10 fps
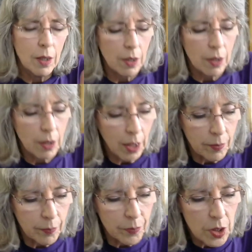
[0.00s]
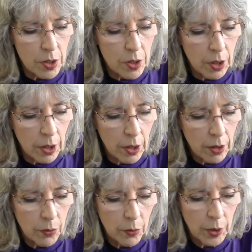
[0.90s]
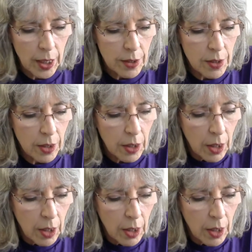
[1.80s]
yeah, just relaxing.